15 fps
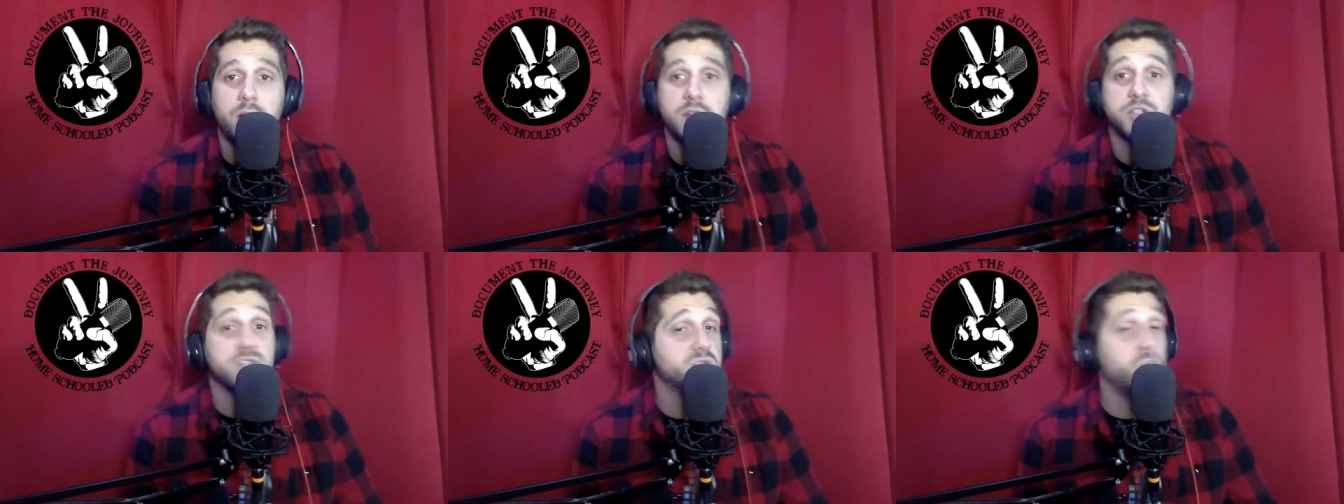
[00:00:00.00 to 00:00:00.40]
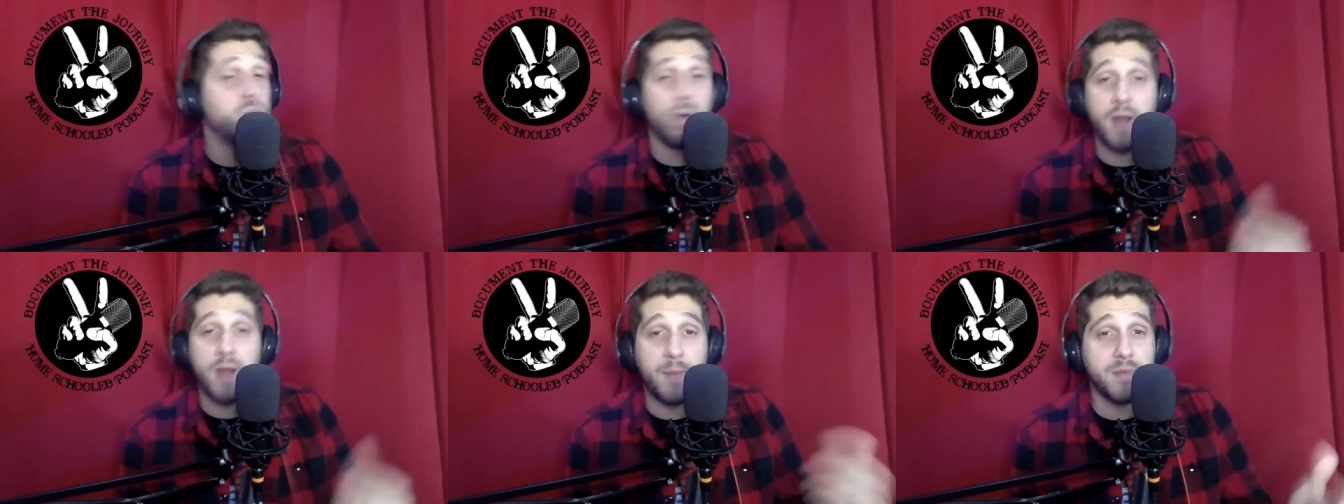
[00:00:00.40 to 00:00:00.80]
Just
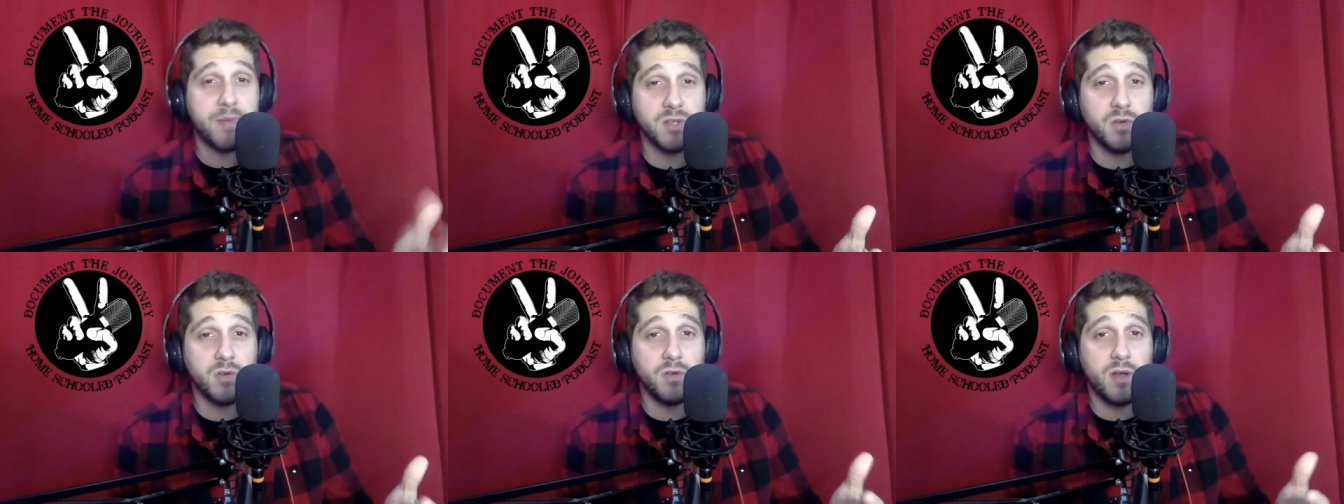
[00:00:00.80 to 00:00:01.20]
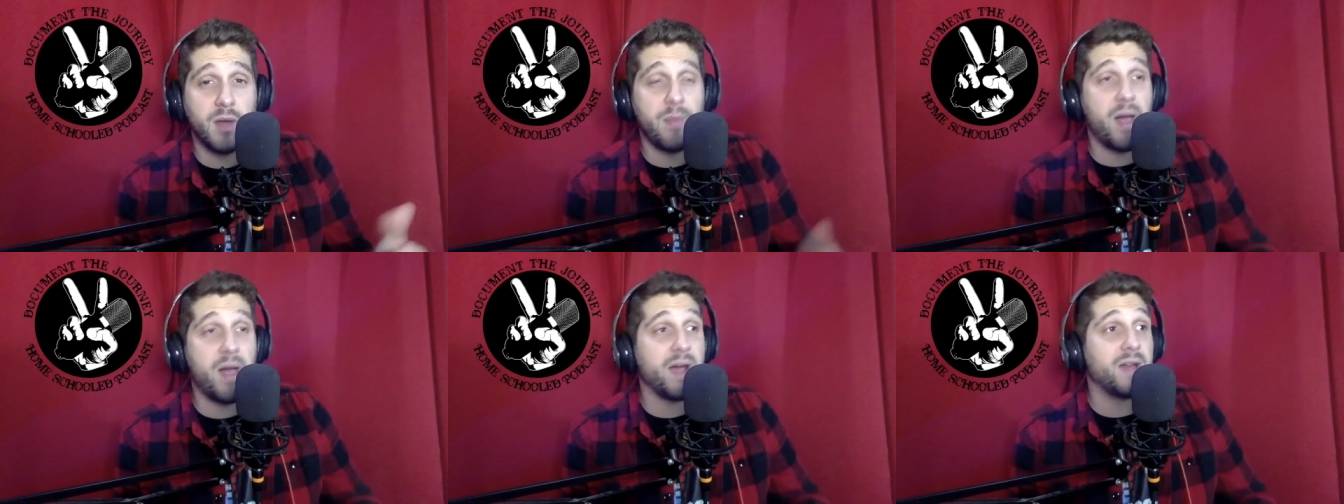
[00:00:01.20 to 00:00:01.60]
one episode.
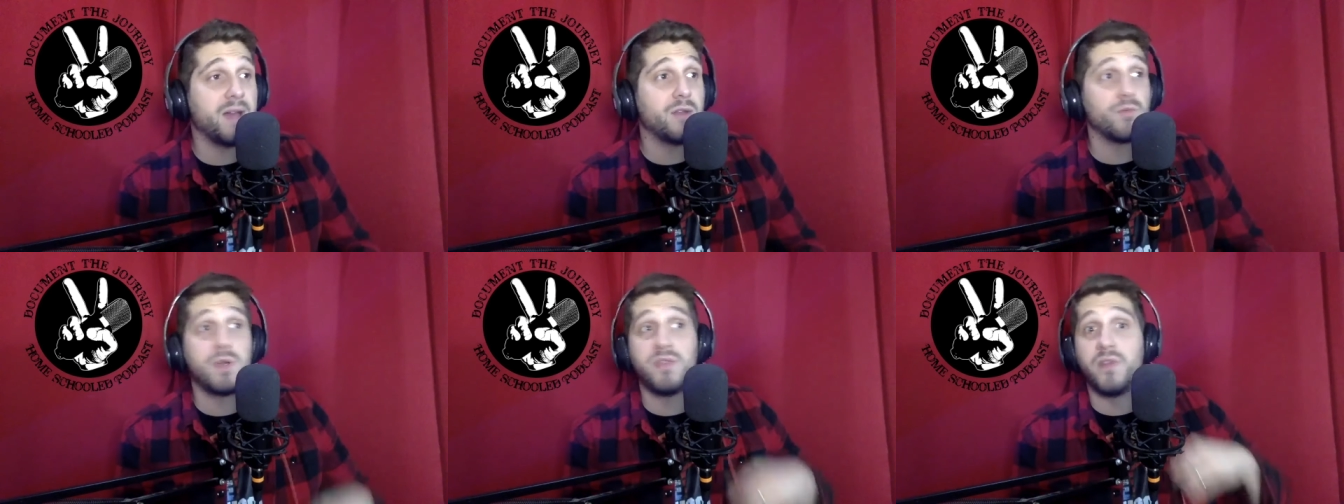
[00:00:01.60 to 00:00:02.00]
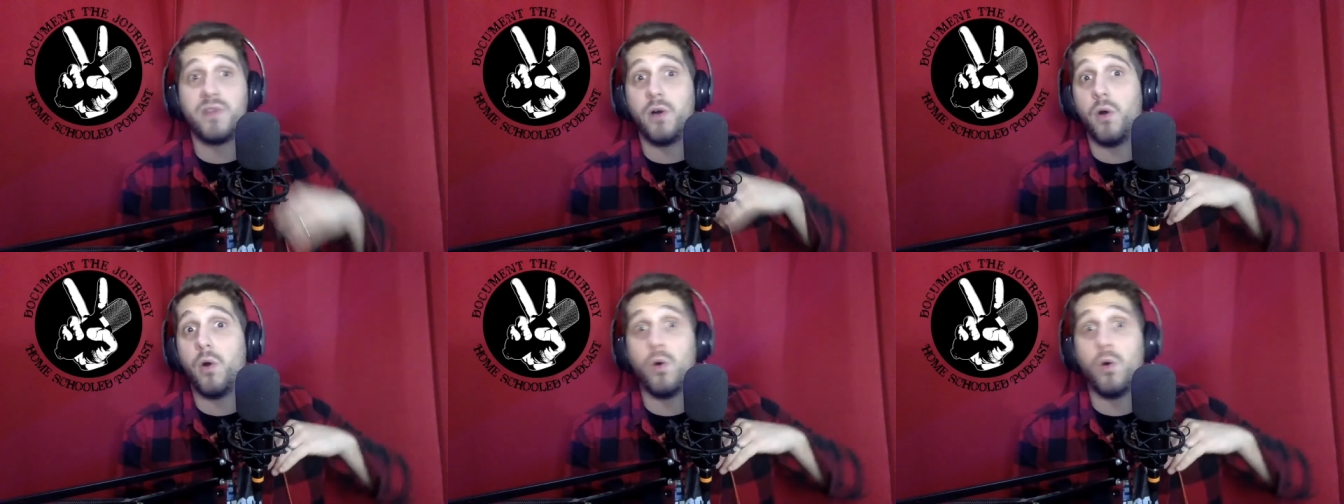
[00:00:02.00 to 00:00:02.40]
I'm not going to read
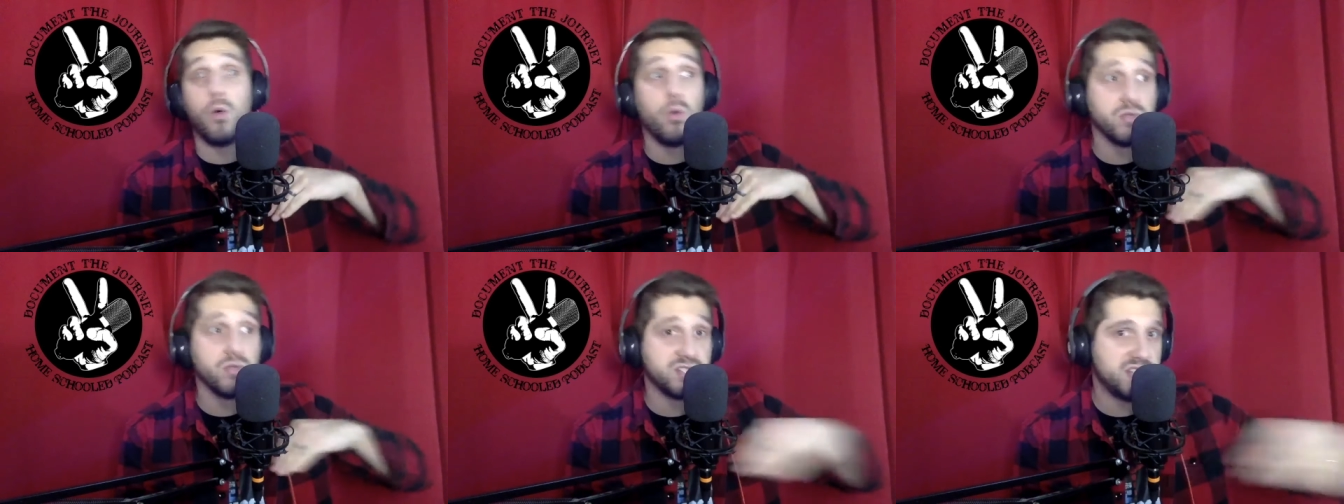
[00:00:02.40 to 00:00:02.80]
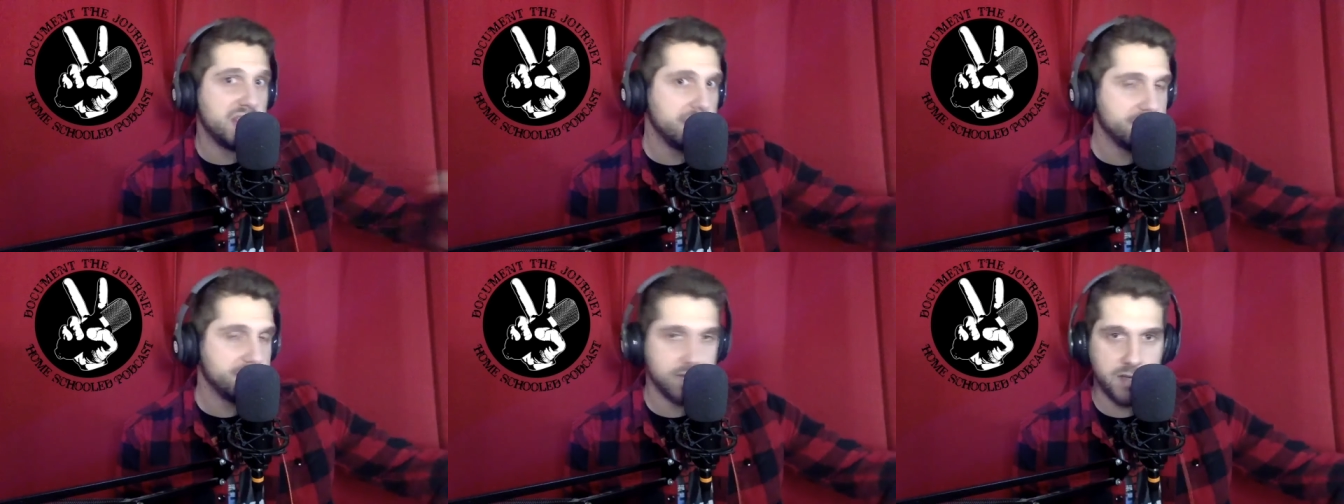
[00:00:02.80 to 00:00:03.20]
the whole
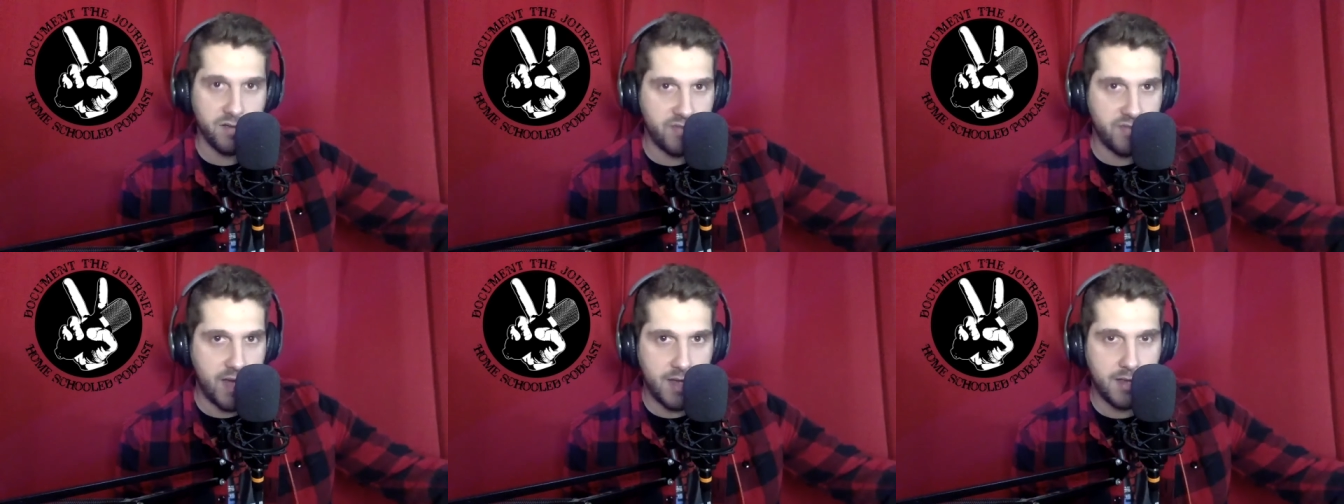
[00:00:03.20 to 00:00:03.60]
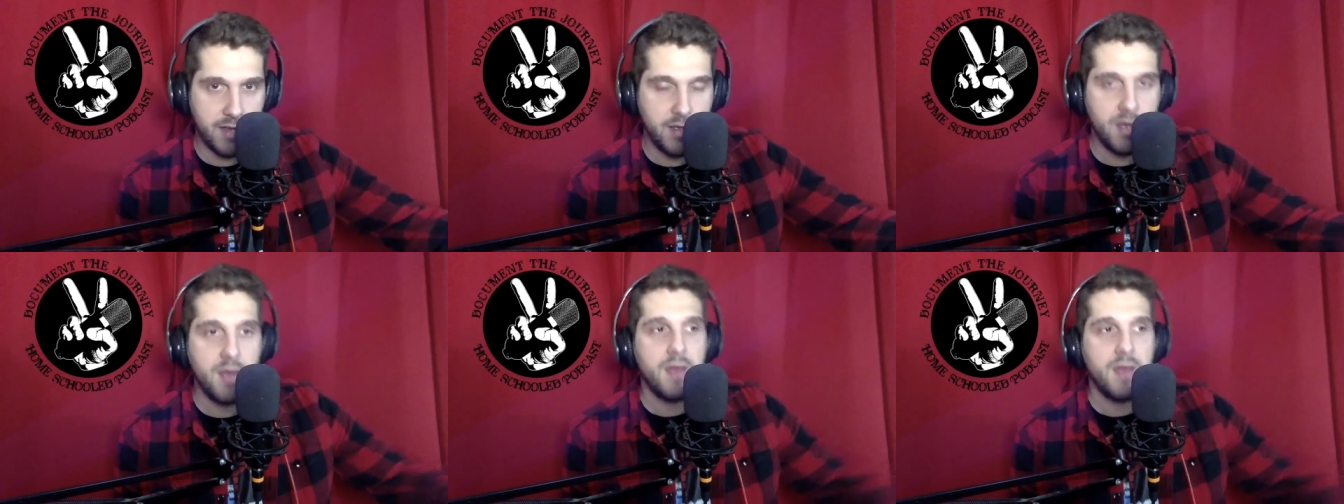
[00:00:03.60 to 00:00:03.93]
season of that.